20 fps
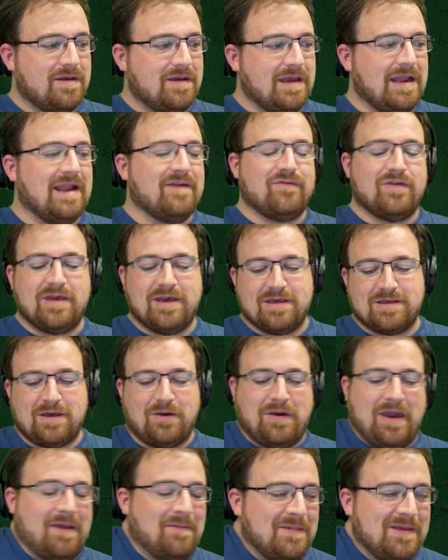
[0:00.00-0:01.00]
11 years,
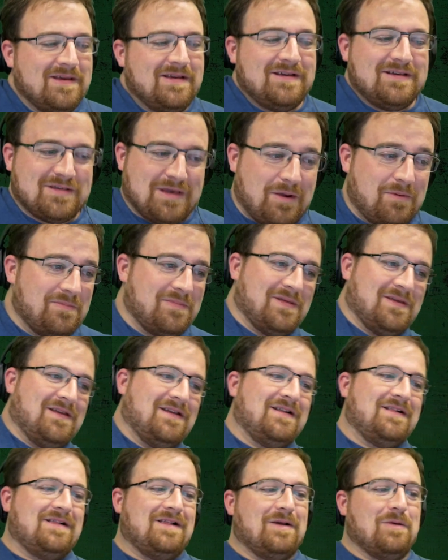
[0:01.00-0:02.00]
okay. So
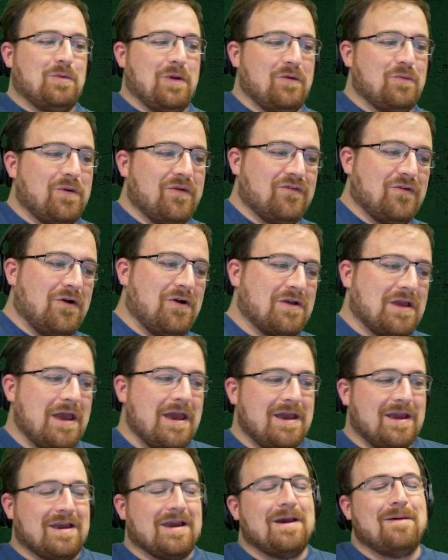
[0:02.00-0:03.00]
we've got
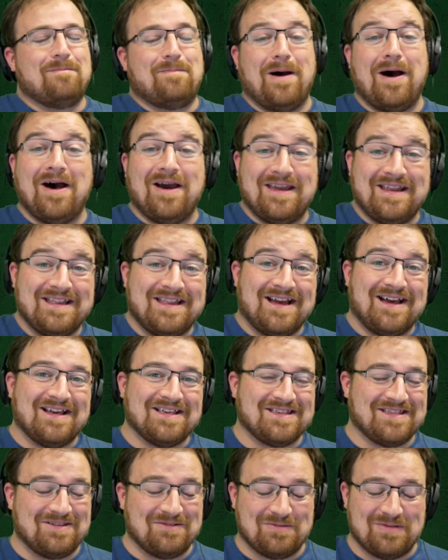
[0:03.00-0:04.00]
a combined
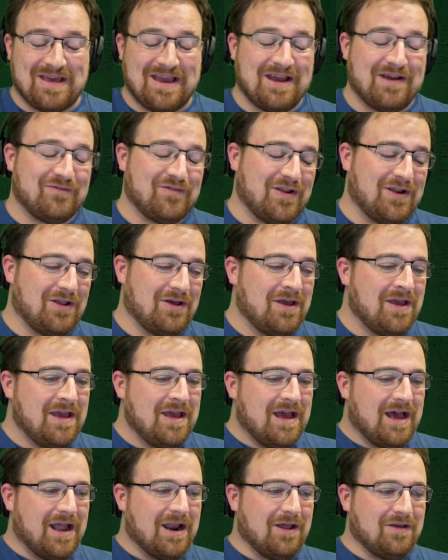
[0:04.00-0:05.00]
arsenal there of a
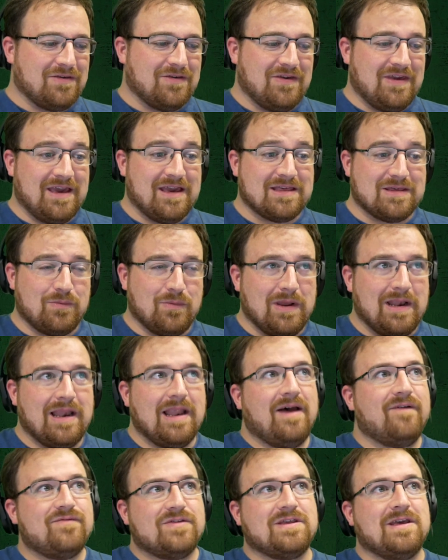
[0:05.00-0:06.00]
lot of years, and we
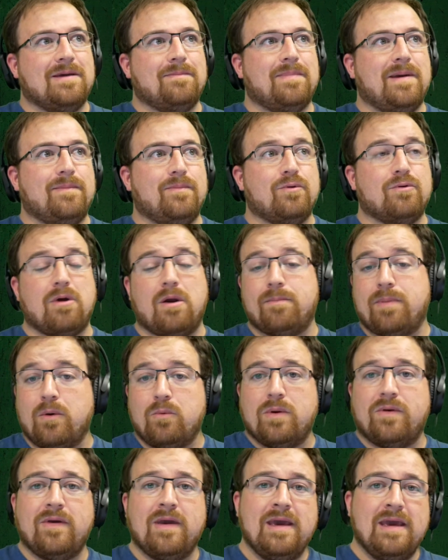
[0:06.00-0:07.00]
love seeing people grow. But
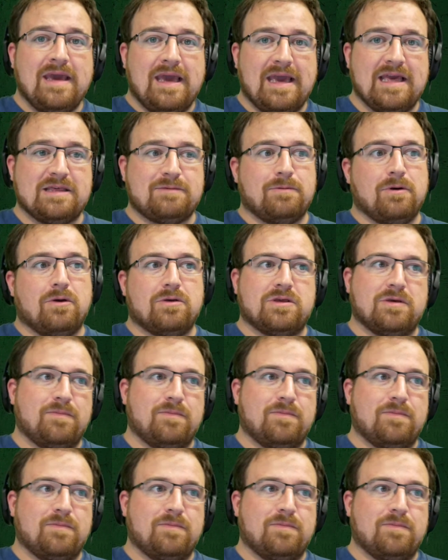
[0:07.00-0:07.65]
it's got to